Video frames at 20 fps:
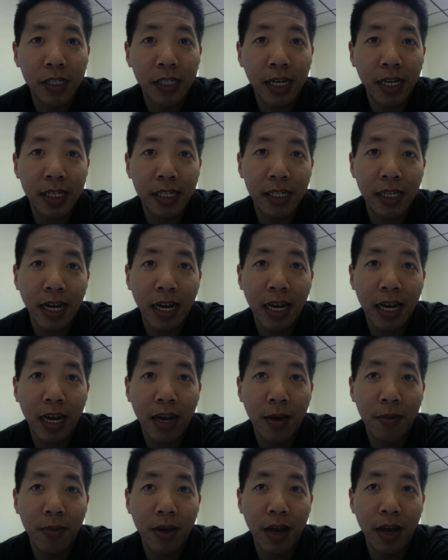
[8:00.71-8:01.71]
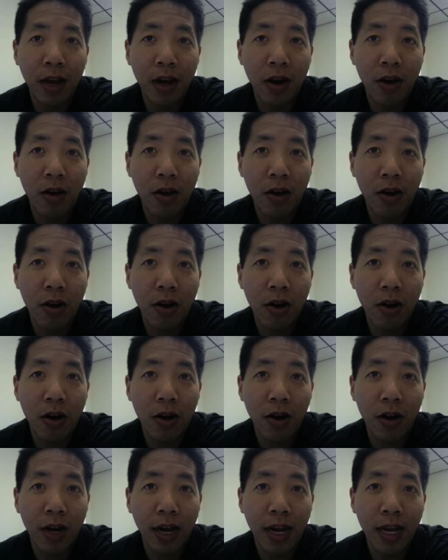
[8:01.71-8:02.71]
Texas A&M, and
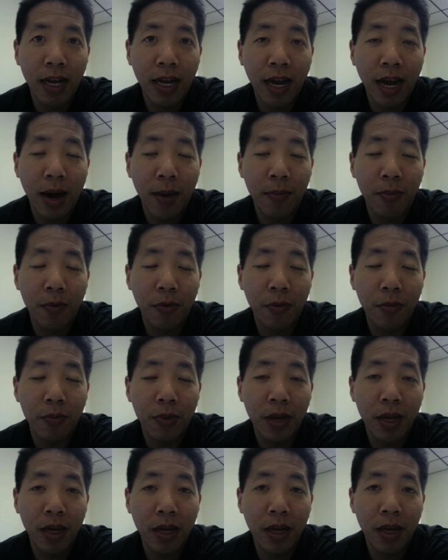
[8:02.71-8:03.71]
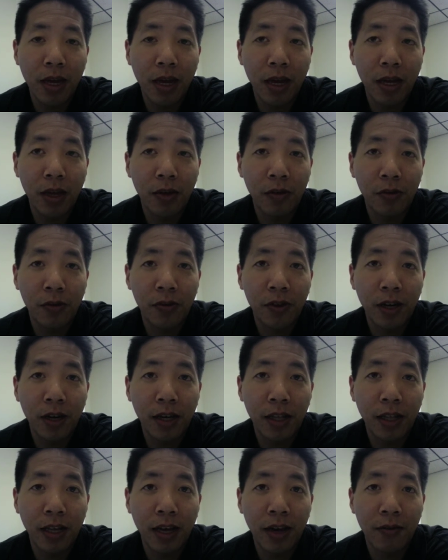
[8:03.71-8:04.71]
our nightcap will be
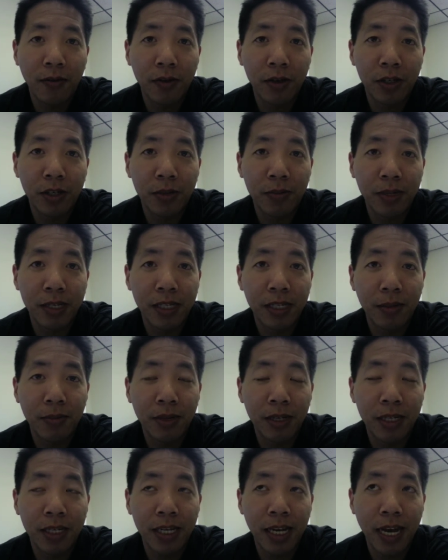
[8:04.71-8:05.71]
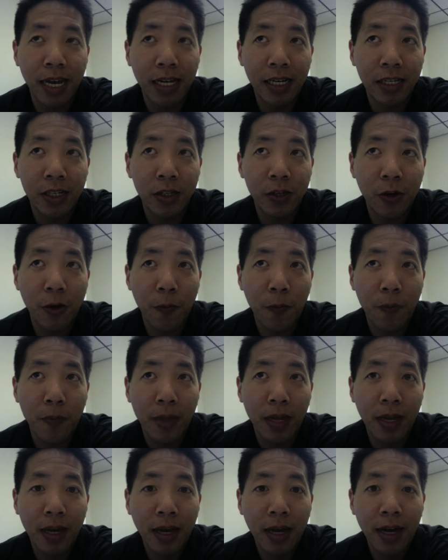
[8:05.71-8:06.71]
UCLA versus Mississippi State. So
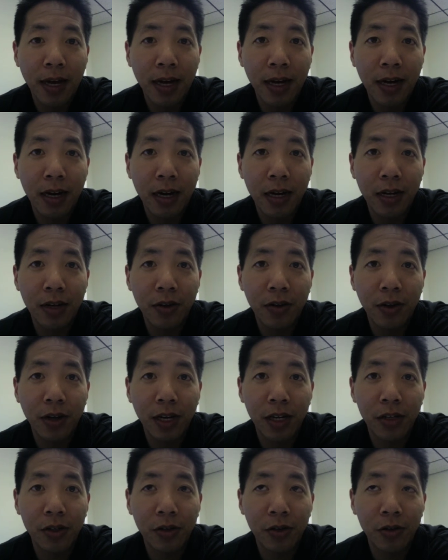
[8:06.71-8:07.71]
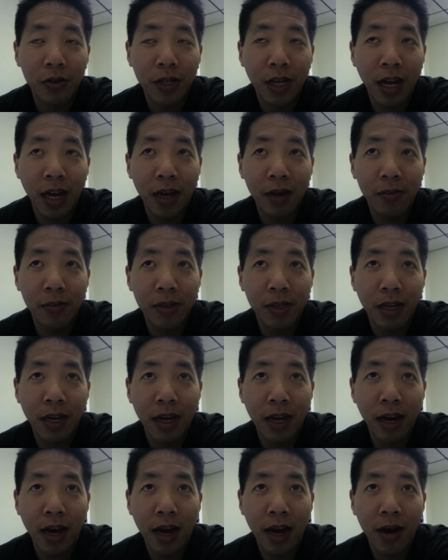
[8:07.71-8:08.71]
uh, you can catch those games,
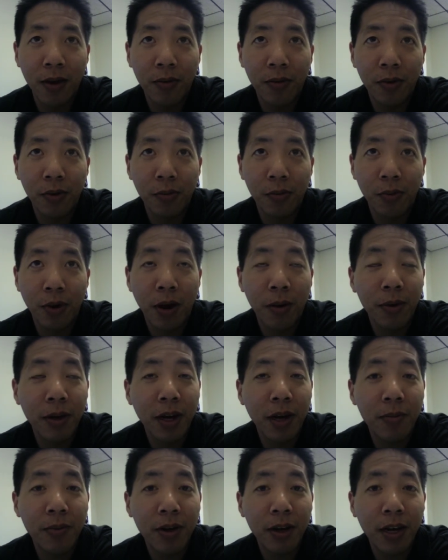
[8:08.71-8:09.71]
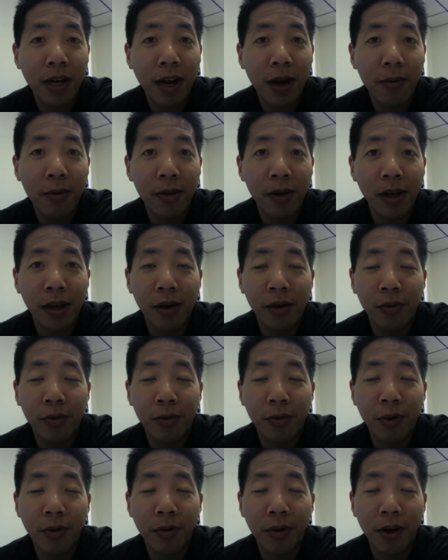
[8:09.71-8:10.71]
and I will probably not be on camera, and it will
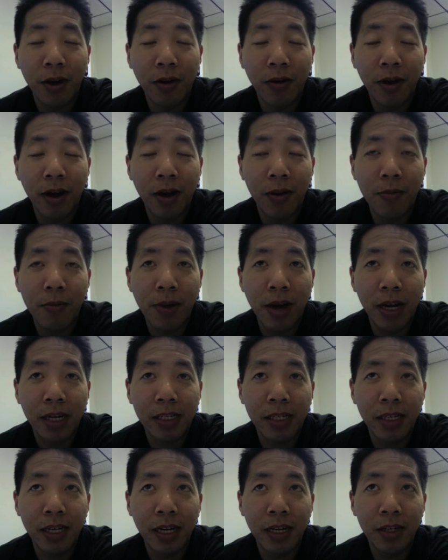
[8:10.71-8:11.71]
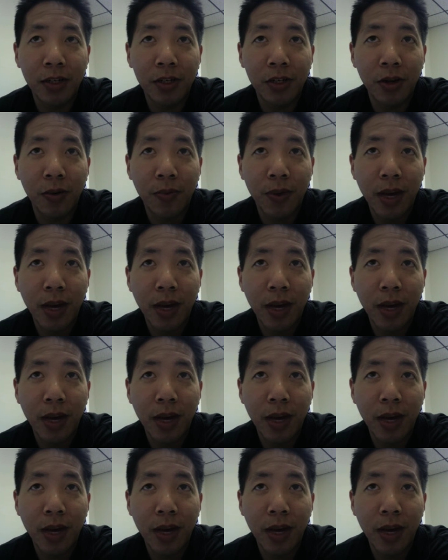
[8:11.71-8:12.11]
be running around backstage. So